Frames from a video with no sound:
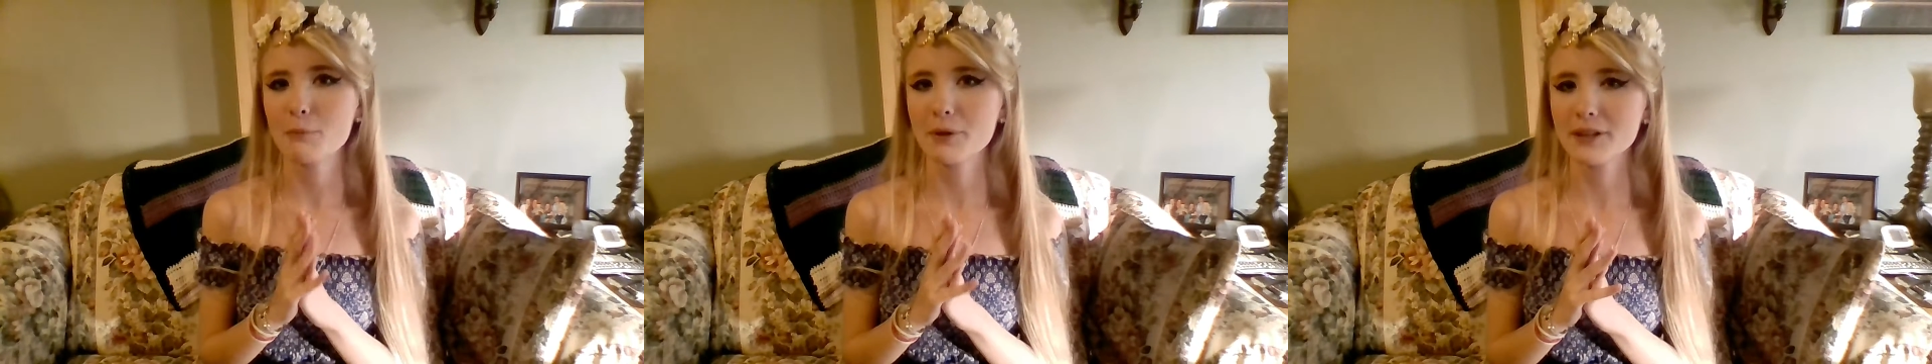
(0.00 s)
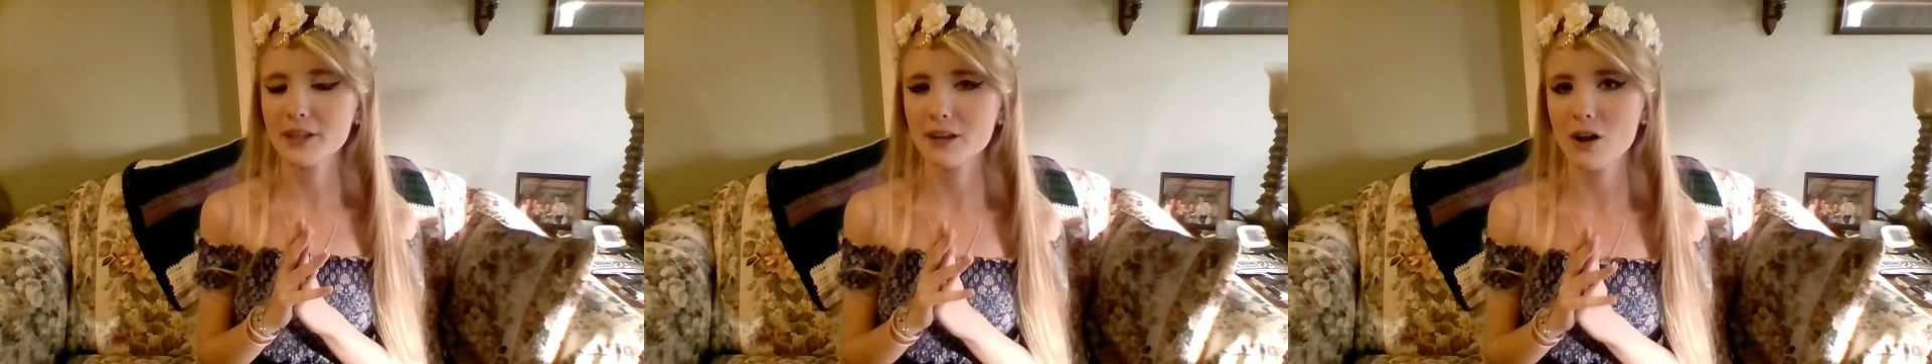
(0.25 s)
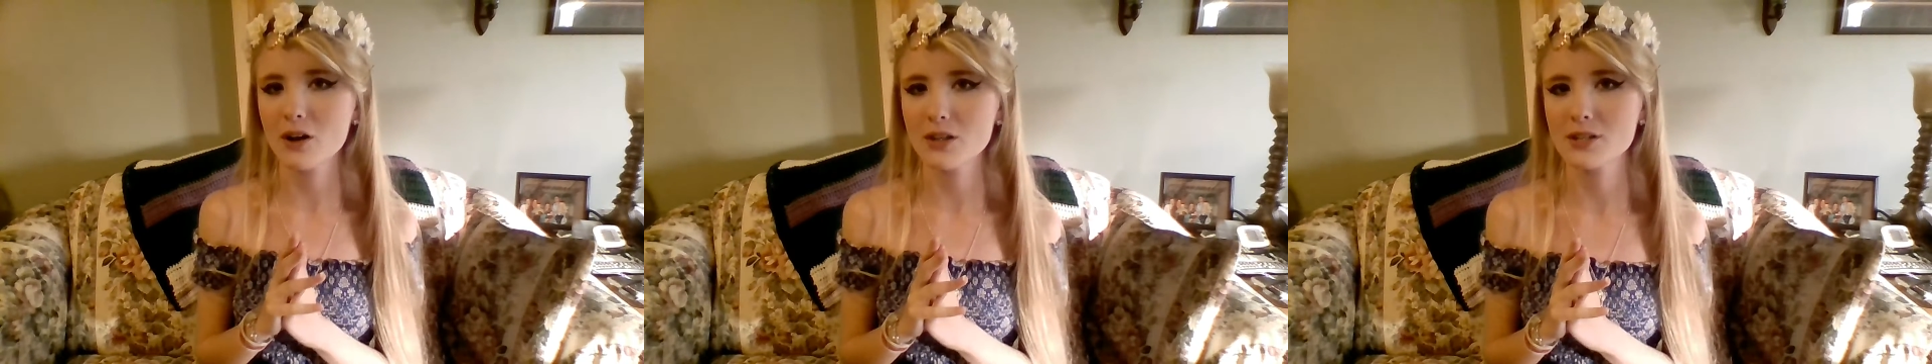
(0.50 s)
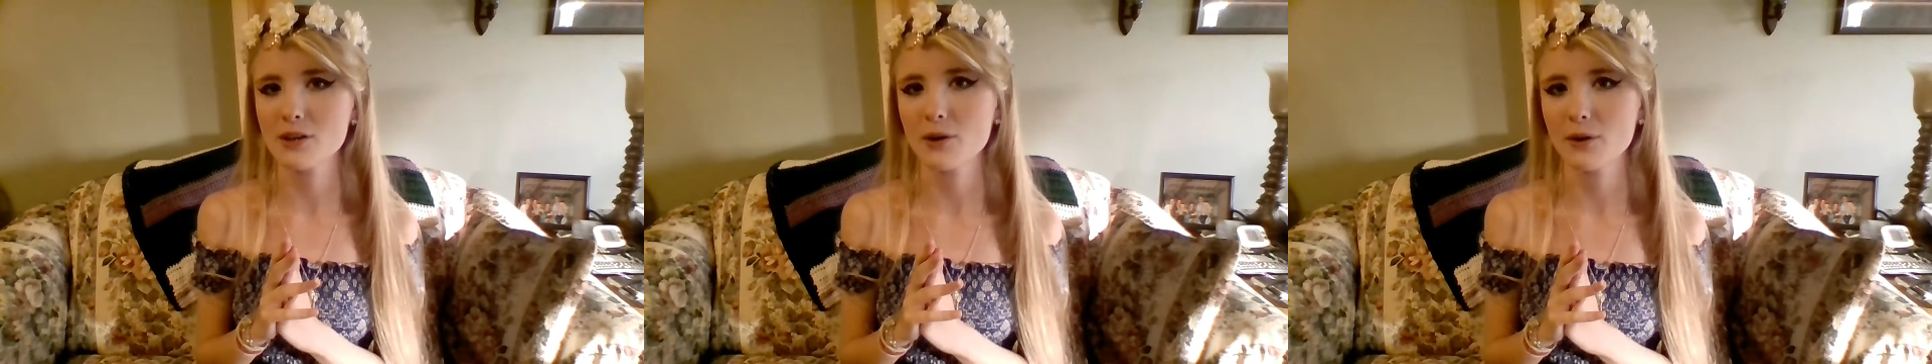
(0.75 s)
But then
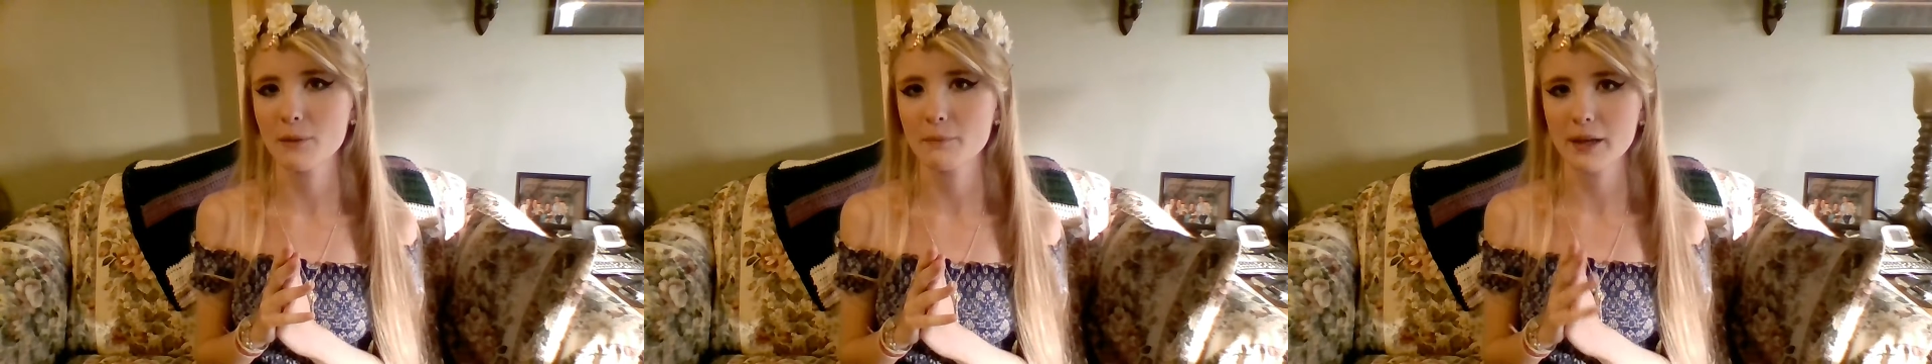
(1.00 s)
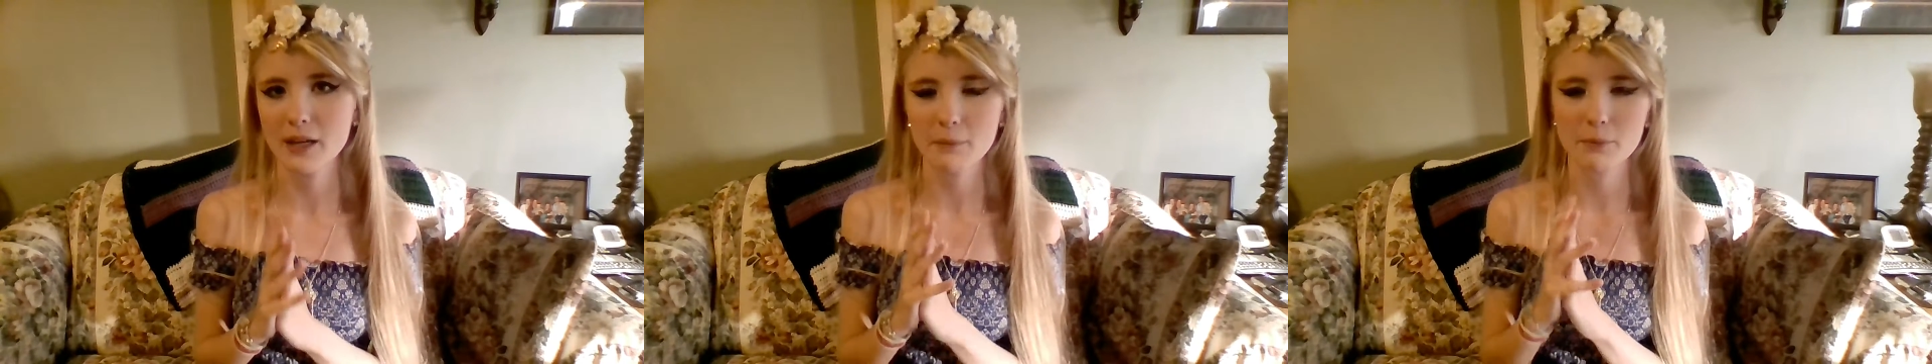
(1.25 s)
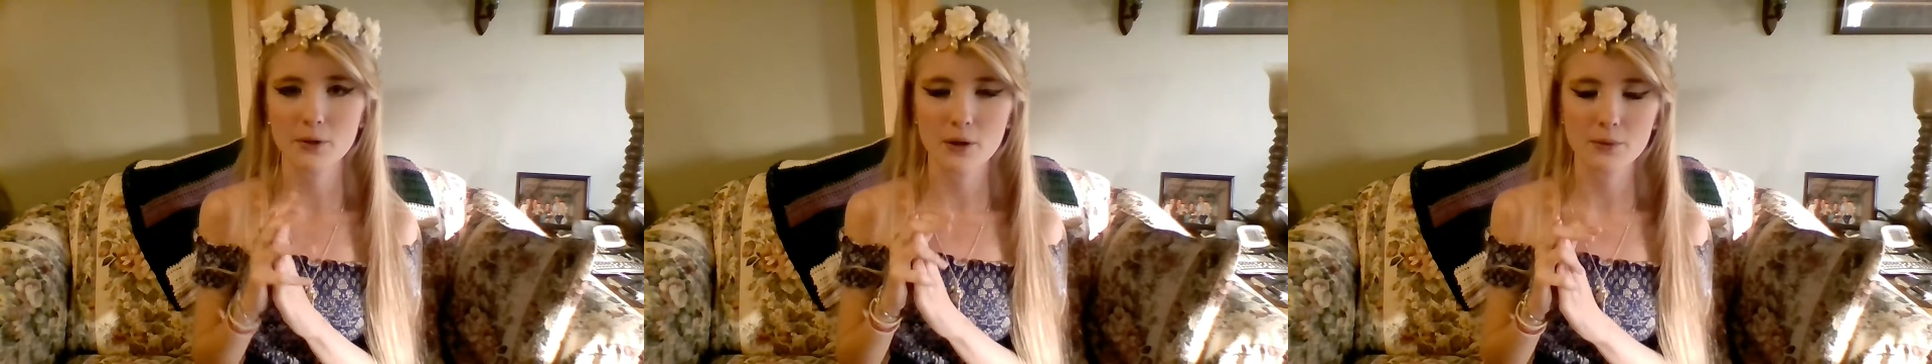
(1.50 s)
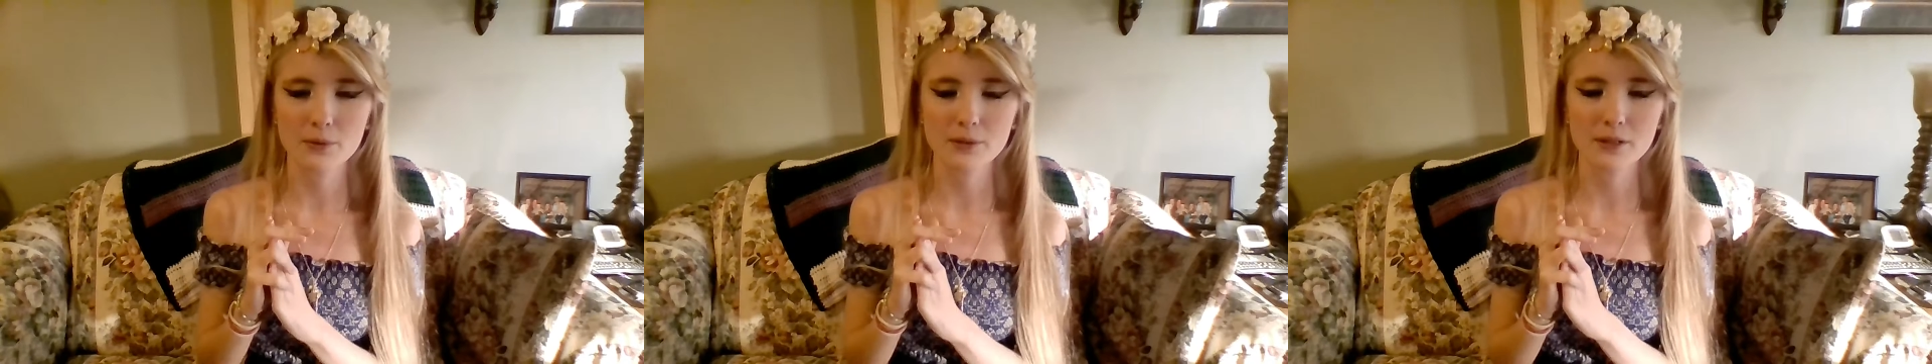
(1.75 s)
also make up your
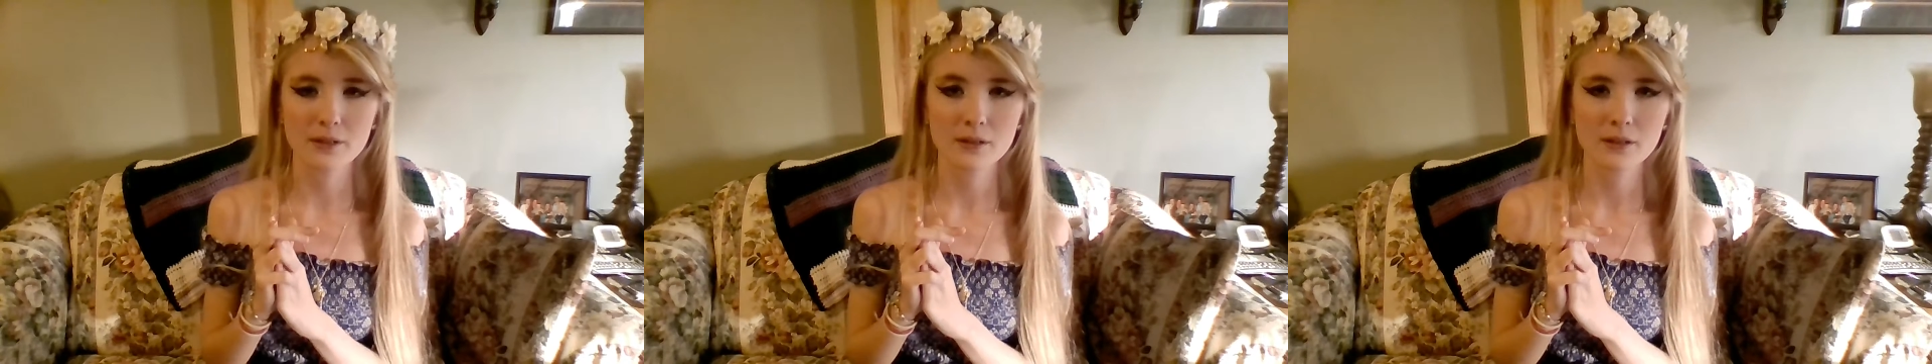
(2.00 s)
own